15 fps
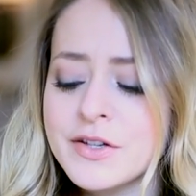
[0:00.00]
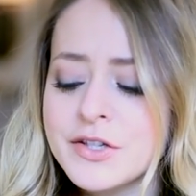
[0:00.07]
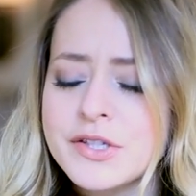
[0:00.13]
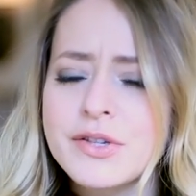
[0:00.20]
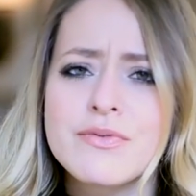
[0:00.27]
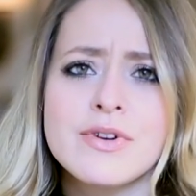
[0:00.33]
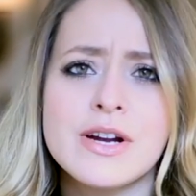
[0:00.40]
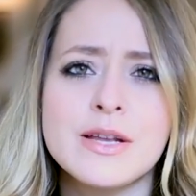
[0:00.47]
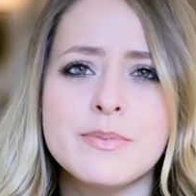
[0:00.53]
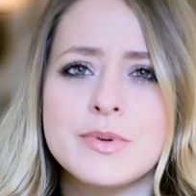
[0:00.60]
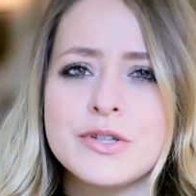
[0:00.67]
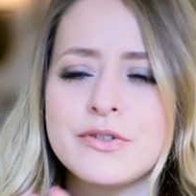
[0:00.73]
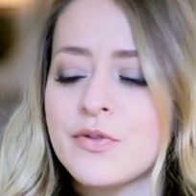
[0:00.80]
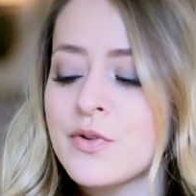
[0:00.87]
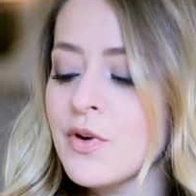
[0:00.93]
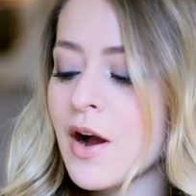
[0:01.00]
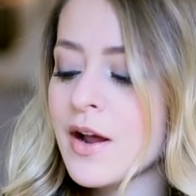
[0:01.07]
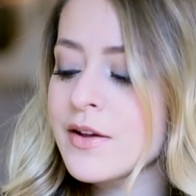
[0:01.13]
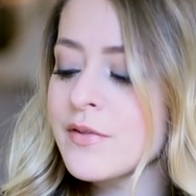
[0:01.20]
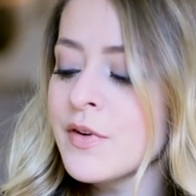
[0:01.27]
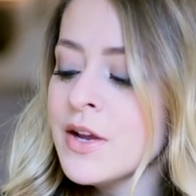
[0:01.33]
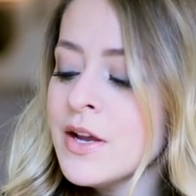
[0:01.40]
It's just a really beautiful
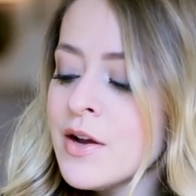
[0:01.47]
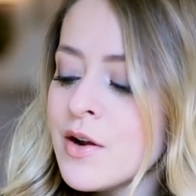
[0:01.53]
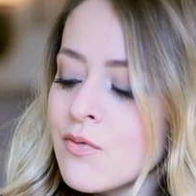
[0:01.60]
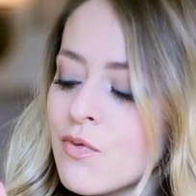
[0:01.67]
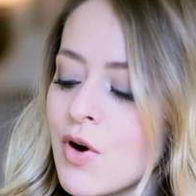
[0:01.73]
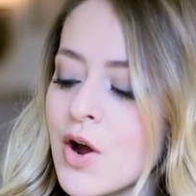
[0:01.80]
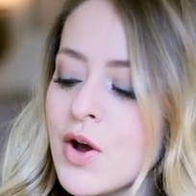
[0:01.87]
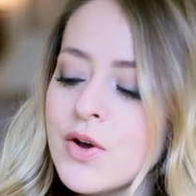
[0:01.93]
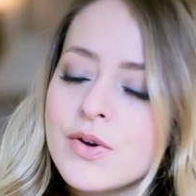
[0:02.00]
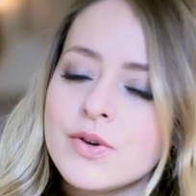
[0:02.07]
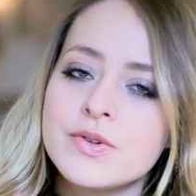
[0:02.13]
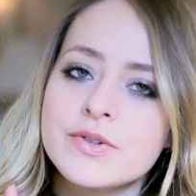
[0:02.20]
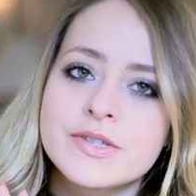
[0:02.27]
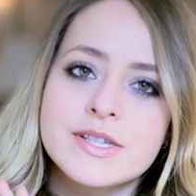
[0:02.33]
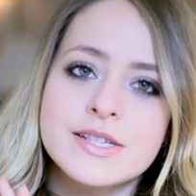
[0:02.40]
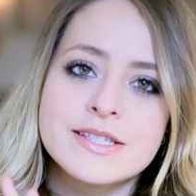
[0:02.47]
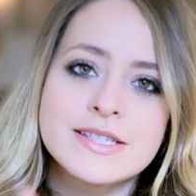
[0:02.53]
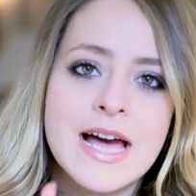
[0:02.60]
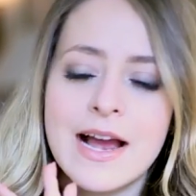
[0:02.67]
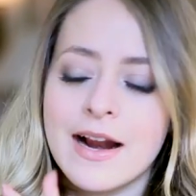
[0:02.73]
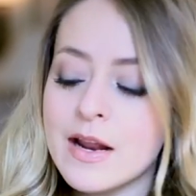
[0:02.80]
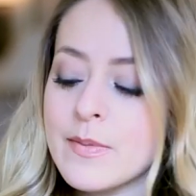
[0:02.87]
kind of rose,
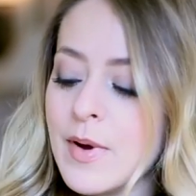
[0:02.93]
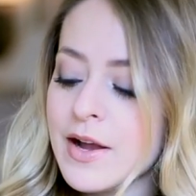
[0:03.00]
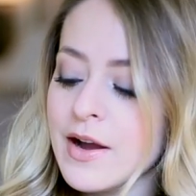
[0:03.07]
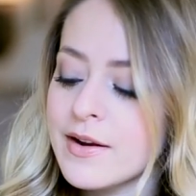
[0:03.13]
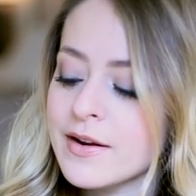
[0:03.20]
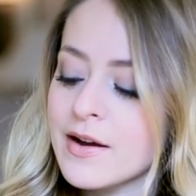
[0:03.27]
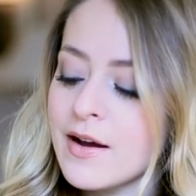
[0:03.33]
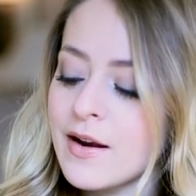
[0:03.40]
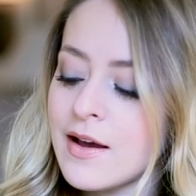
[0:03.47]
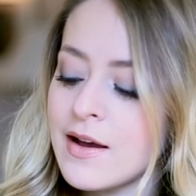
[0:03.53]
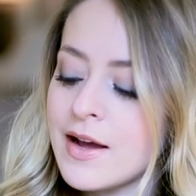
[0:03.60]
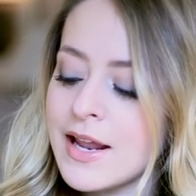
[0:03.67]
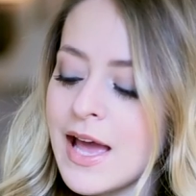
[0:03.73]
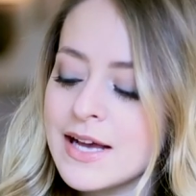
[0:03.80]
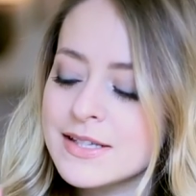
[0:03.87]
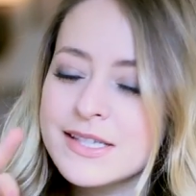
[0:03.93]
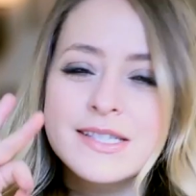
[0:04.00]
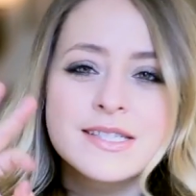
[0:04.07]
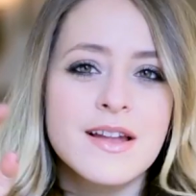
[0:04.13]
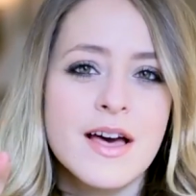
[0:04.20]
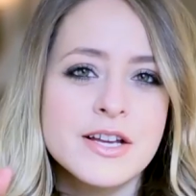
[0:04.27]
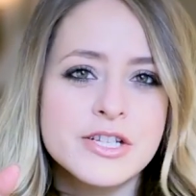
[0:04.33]
exactly my kind of colour, and it has a
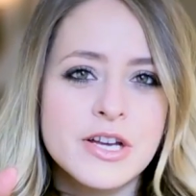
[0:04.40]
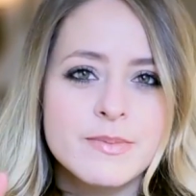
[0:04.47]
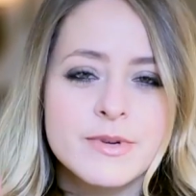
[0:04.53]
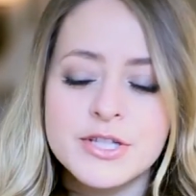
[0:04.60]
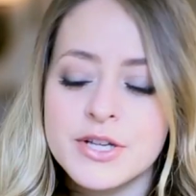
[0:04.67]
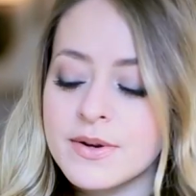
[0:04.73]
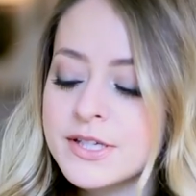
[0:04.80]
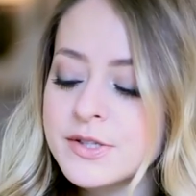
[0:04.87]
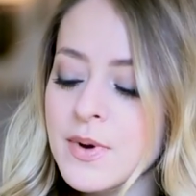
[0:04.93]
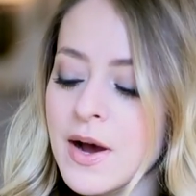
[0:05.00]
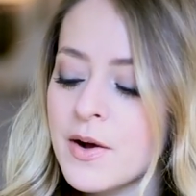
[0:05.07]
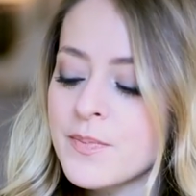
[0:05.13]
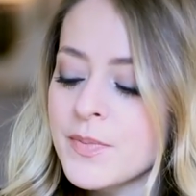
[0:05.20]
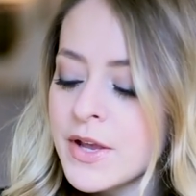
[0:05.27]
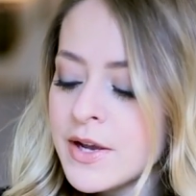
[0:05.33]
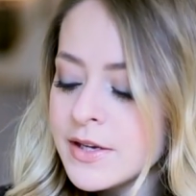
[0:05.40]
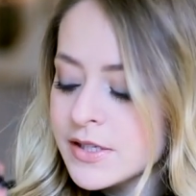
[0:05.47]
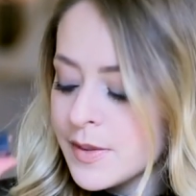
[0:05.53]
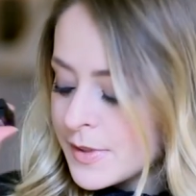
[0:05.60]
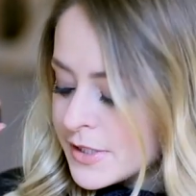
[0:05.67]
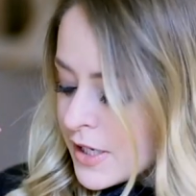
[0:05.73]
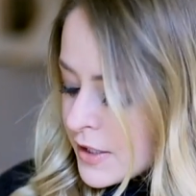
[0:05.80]
slight shimmer to it as well.
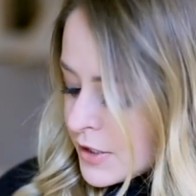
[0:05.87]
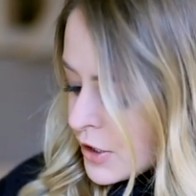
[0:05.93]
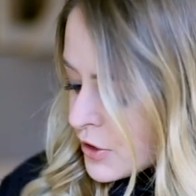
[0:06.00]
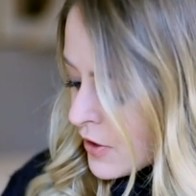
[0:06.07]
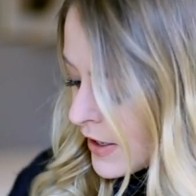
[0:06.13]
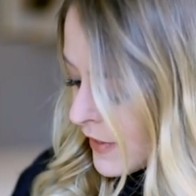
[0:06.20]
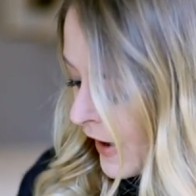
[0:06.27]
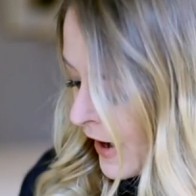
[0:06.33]
So I'm excited to try